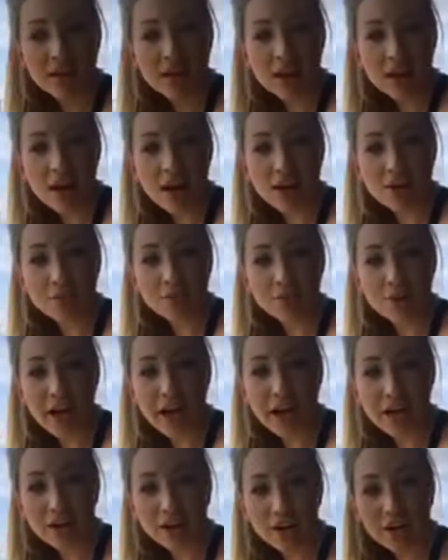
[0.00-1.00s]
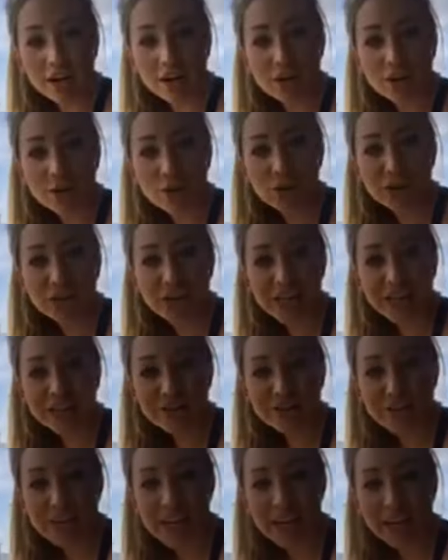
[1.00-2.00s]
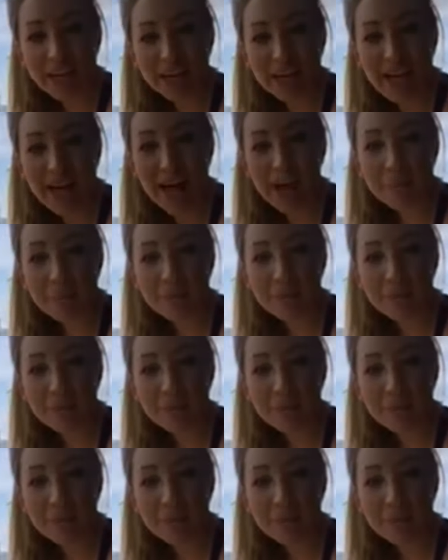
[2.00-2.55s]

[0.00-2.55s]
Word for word: on a break or when your kids are taking a nap